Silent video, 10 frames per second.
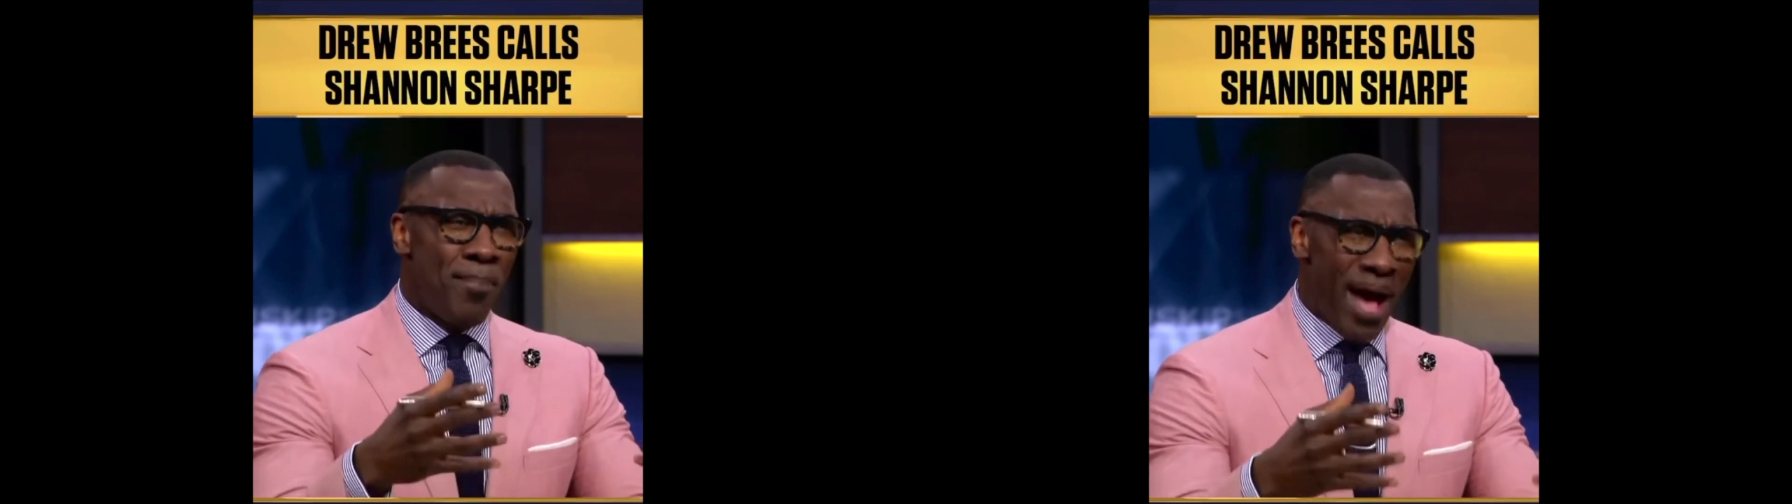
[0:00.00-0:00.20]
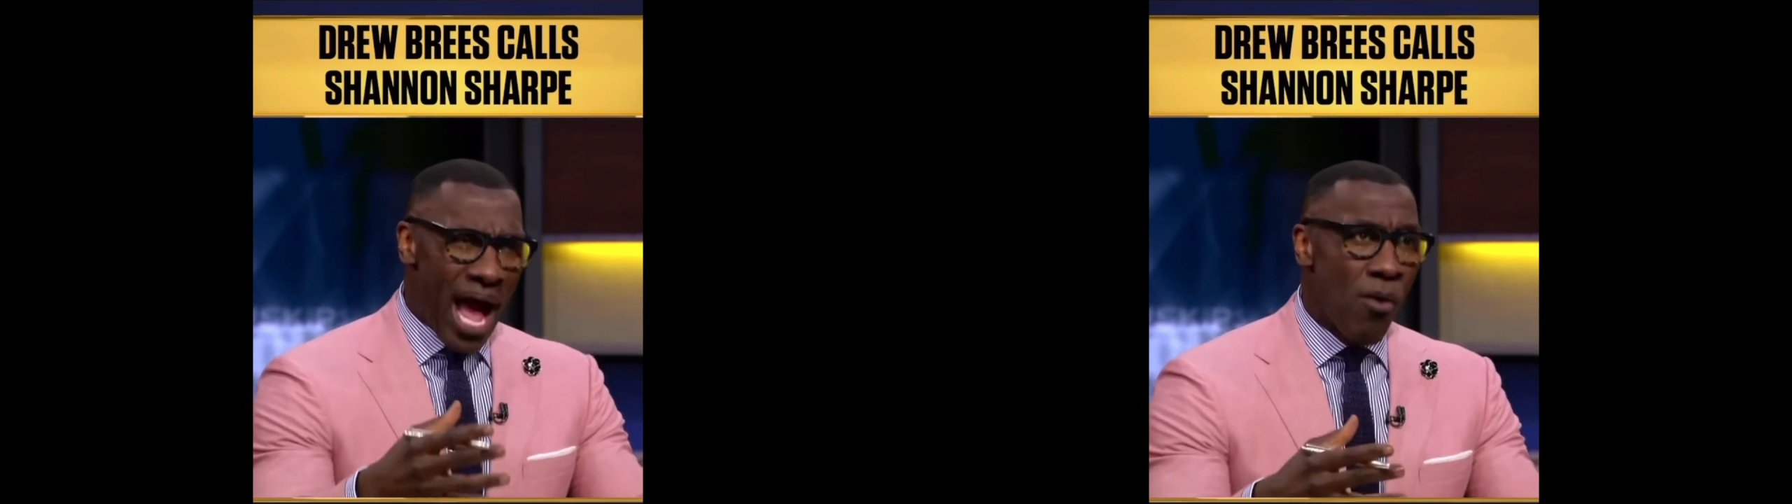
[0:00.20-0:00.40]

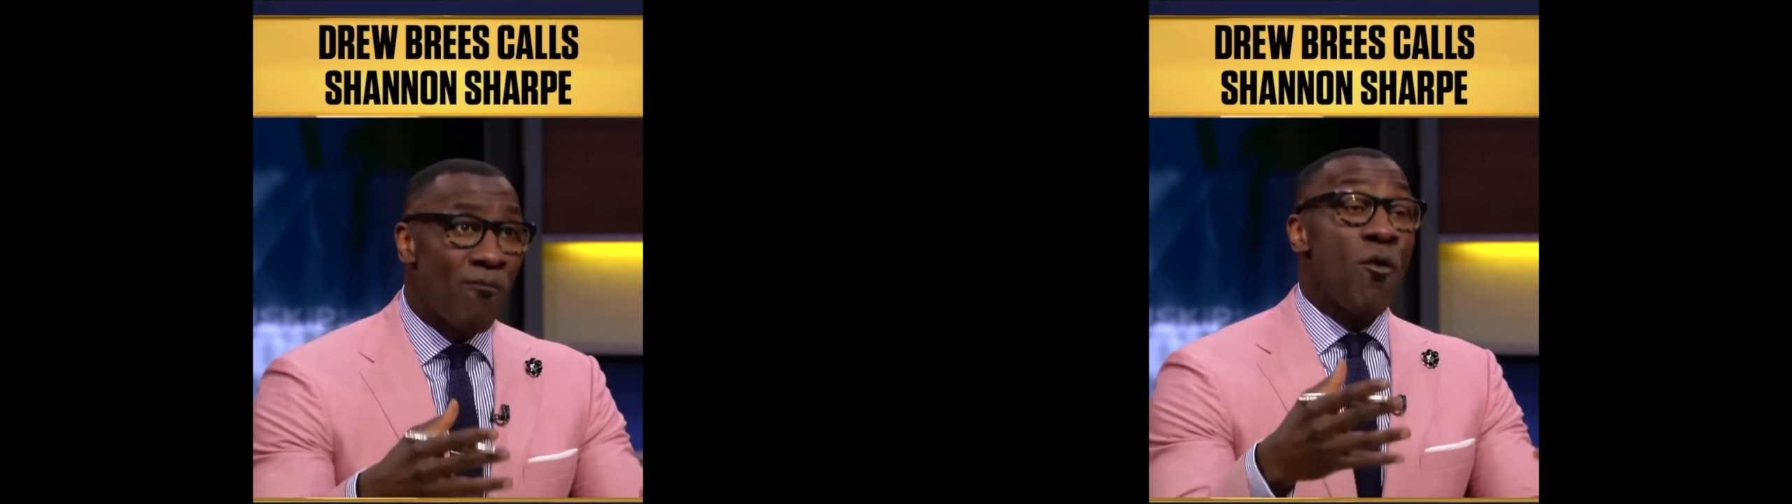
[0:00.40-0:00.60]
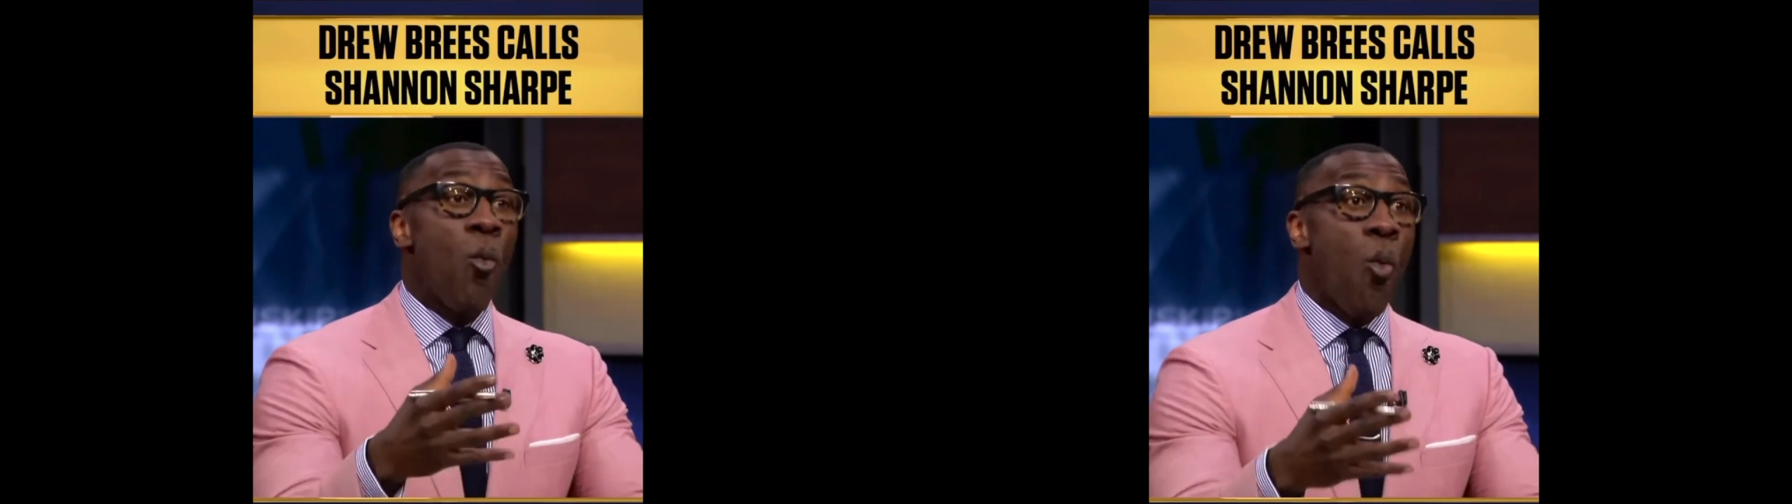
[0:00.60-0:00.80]

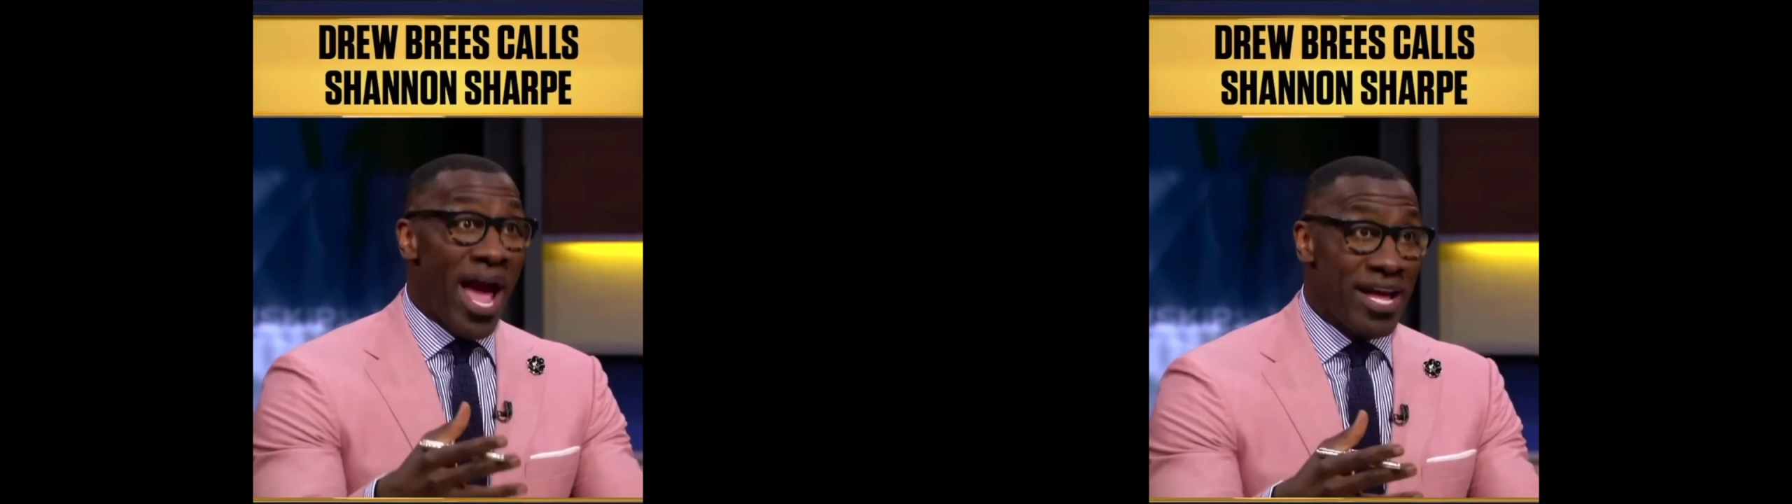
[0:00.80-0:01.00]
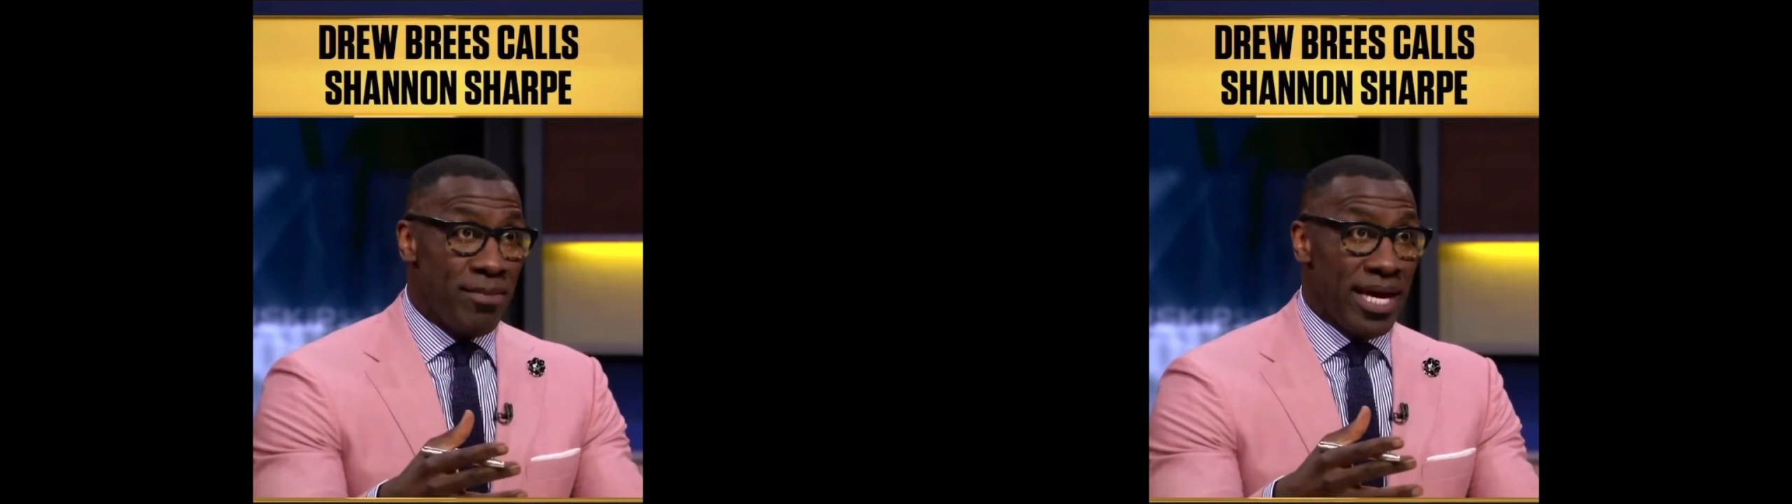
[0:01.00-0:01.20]
powerful
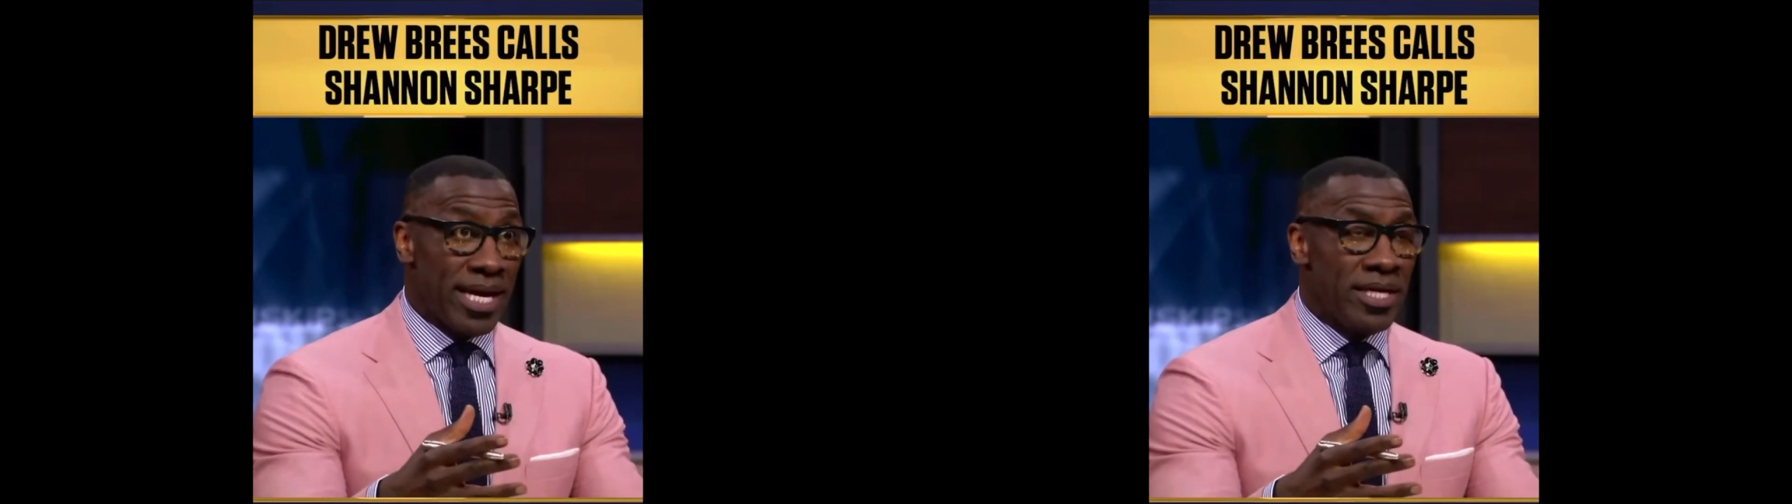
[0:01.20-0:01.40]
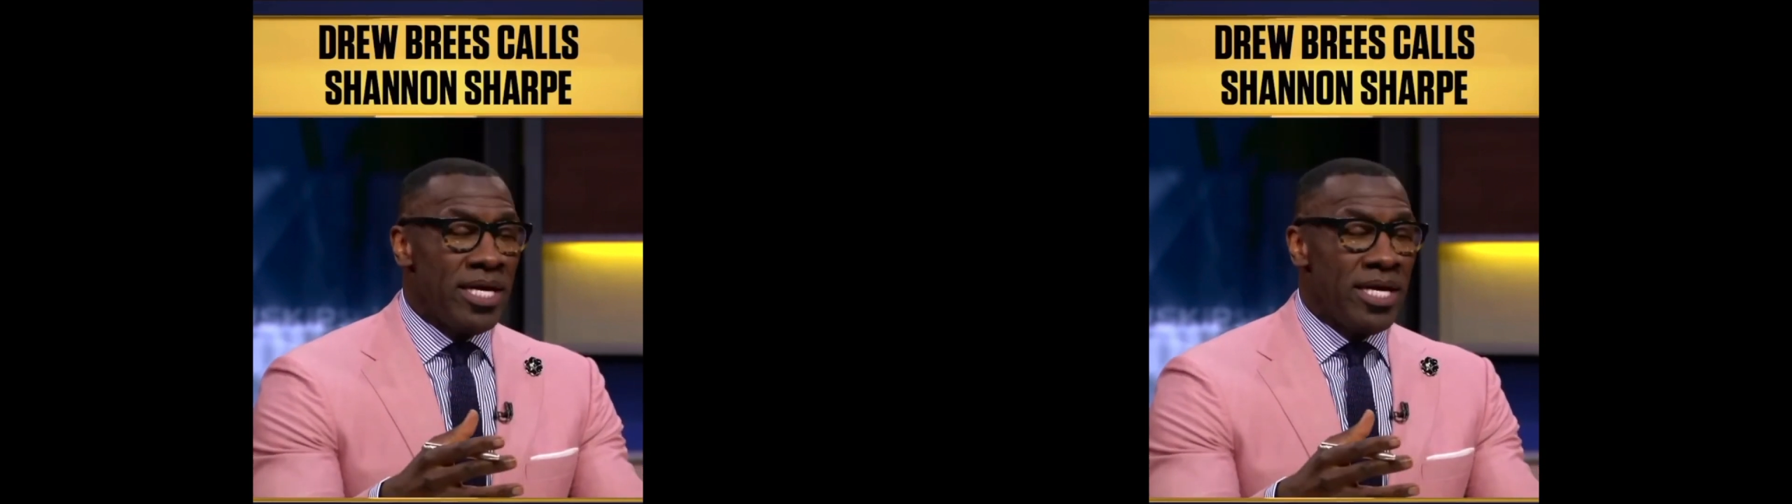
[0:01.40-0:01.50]
white men